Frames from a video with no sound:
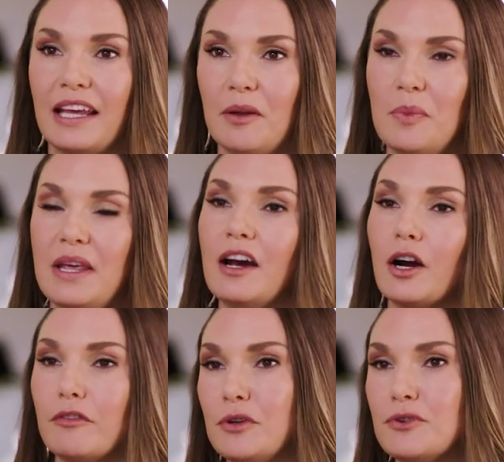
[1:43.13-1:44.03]
can be
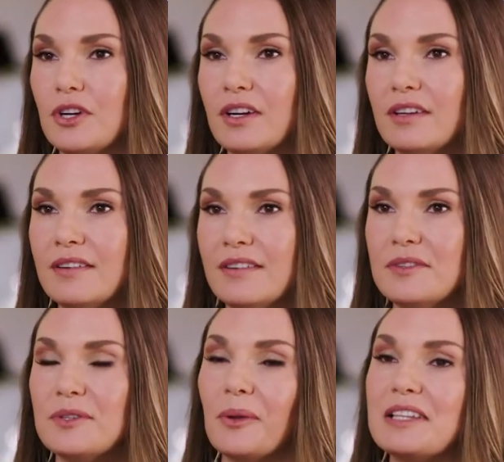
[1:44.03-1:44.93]
our future,
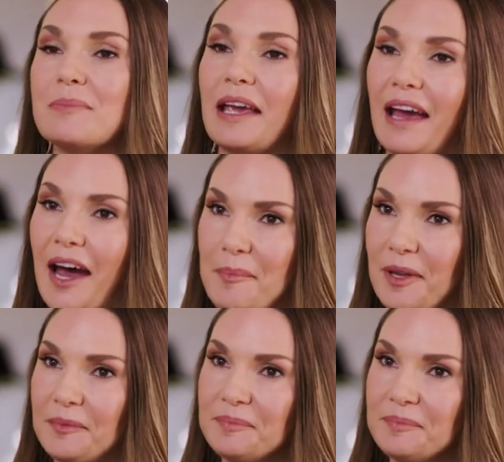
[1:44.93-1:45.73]
so let's make it happen.